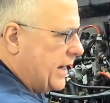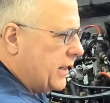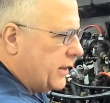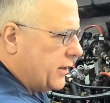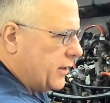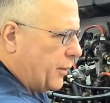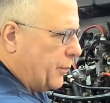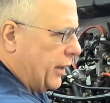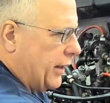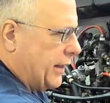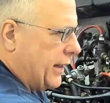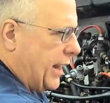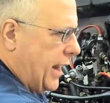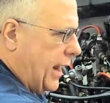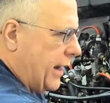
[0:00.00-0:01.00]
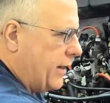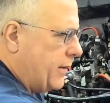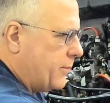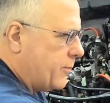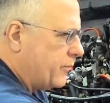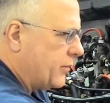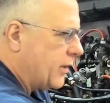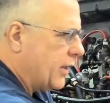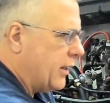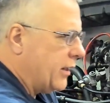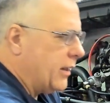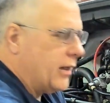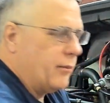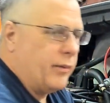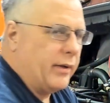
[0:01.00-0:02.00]
the button A,
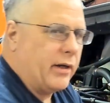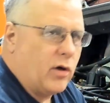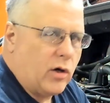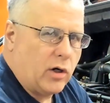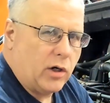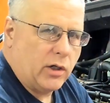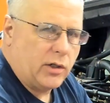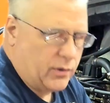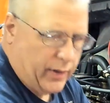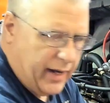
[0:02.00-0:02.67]
because we have